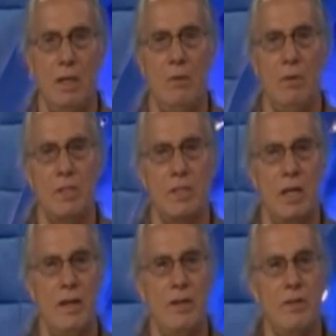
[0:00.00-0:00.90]
It was
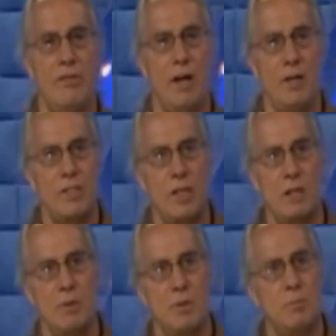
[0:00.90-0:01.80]
another fire
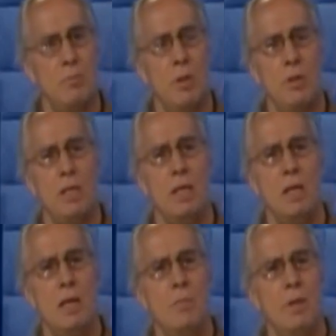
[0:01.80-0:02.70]
ceremony,
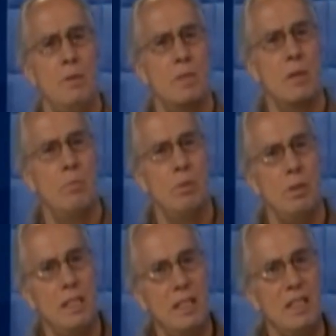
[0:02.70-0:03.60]
but it was
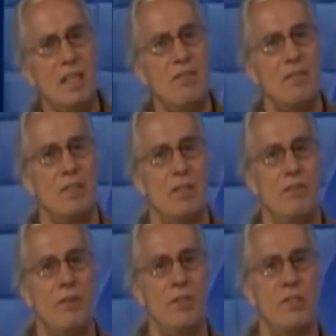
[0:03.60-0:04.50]
completely different than the
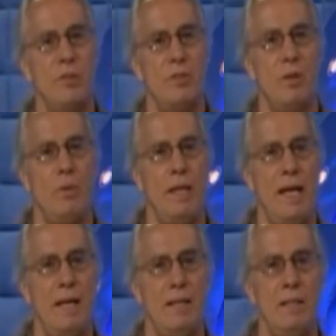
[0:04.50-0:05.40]
first 2 that we
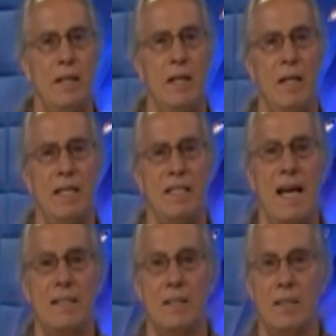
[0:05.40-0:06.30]
had done at Lake
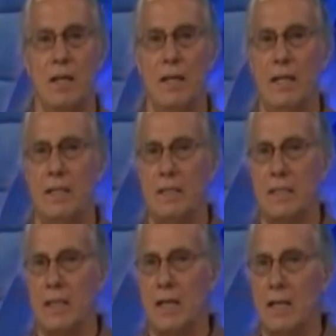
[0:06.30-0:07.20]
Tatalan and
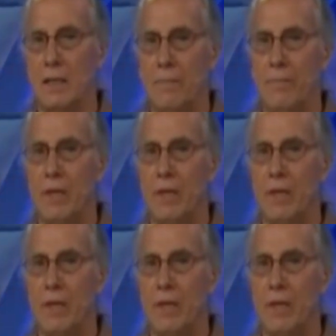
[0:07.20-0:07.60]
Tikal.